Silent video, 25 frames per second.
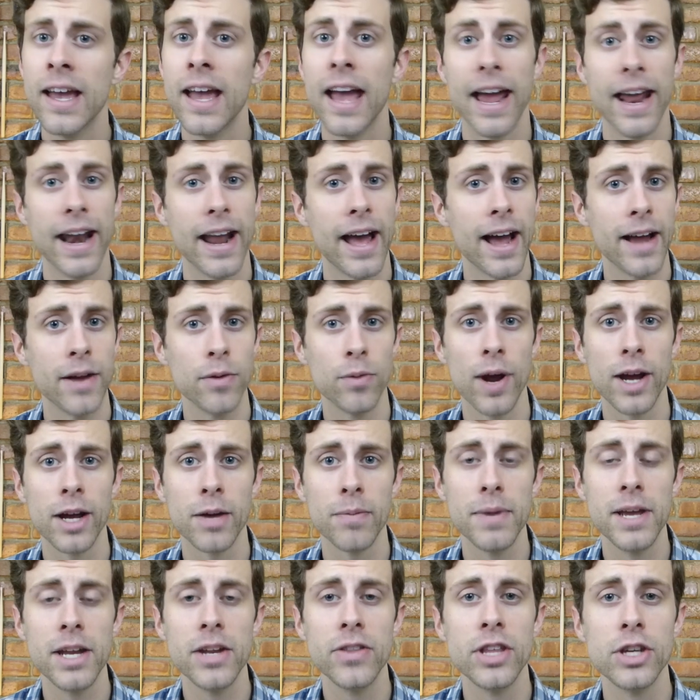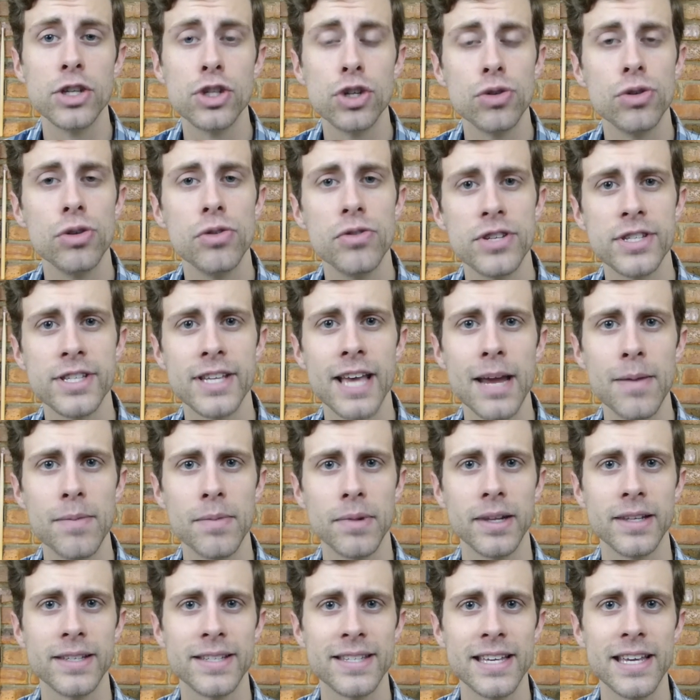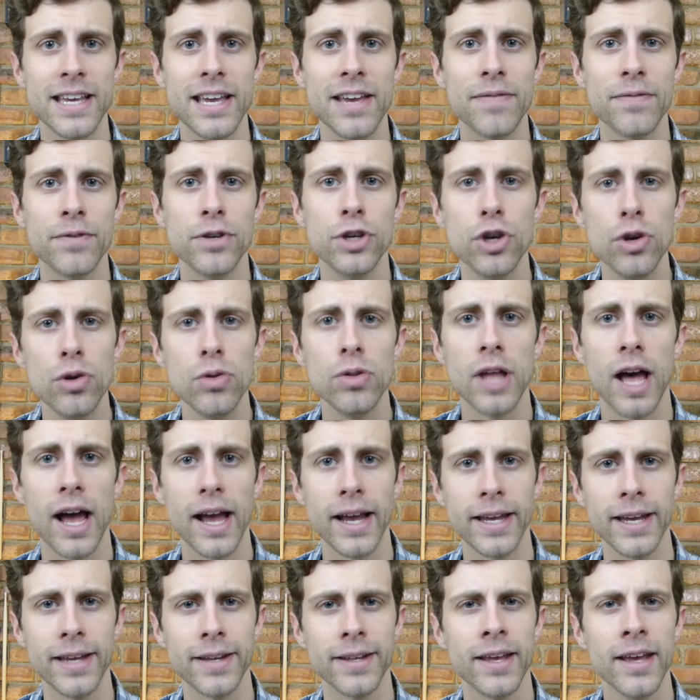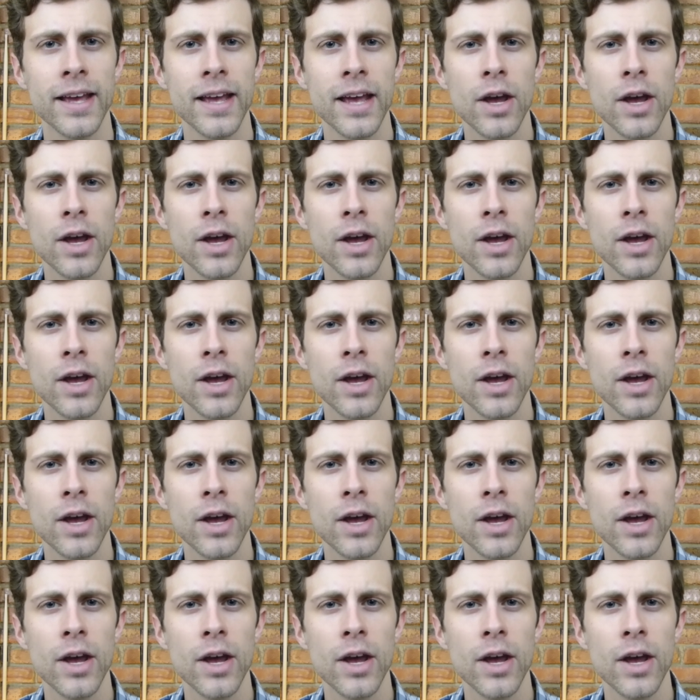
and I recommend that you do the same and see if you like it.